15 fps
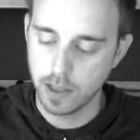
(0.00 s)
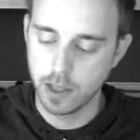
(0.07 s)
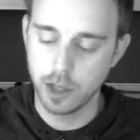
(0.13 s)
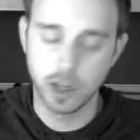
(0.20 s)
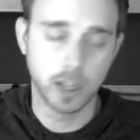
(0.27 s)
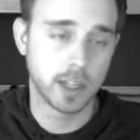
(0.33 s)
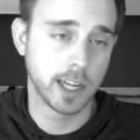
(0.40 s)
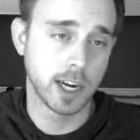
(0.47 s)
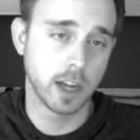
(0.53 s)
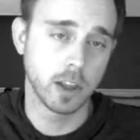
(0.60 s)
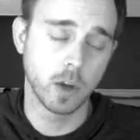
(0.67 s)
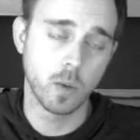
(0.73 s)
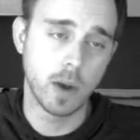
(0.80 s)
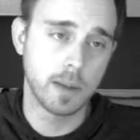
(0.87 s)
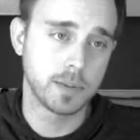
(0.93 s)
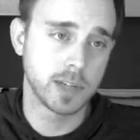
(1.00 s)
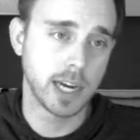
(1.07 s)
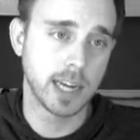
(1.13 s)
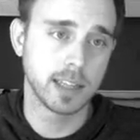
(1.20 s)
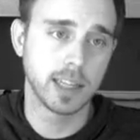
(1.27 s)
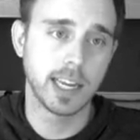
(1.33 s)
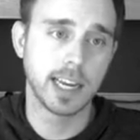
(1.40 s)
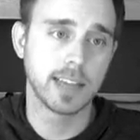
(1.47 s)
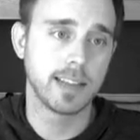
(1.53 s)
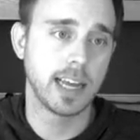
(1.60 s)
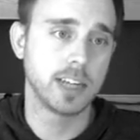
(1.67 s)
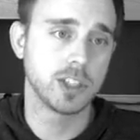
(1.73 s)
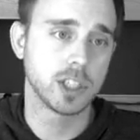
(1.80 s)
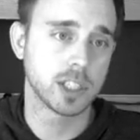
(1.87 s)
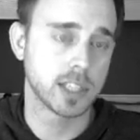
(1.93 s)
You can click on the website link, and
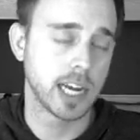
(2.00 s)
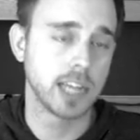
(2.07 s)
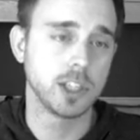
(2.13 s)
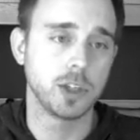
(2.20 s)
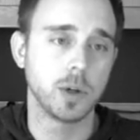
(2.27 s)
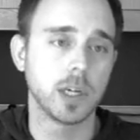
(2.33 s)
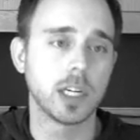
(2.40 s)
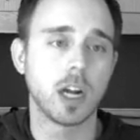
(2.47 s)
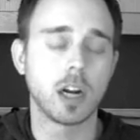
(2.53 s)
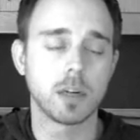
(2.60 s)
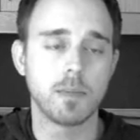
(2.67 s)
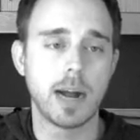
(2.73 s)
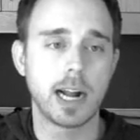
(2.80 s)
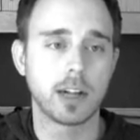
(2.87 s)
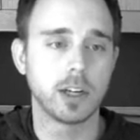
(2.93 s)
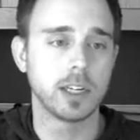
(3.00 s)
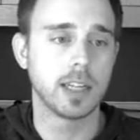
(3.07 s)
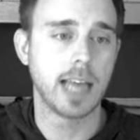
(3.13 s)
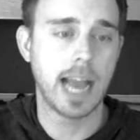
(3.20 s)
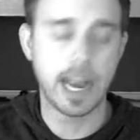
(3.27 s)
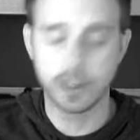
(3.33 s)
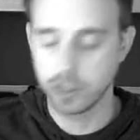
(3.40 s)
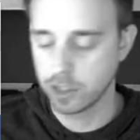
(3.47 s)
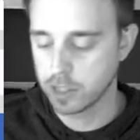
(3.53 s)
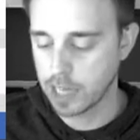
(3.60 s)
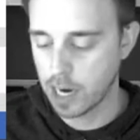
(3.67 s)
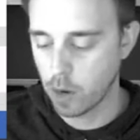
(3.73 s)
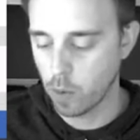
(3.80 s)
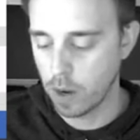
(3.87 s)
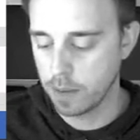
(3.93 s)
that just signs you in automatically to the Hazard
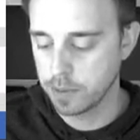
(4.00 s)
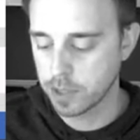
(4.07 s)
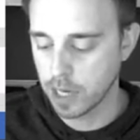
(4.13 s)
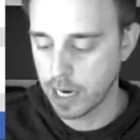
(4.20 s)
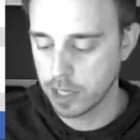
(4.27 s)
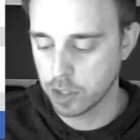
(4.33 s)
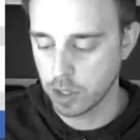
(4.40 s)
Scout website,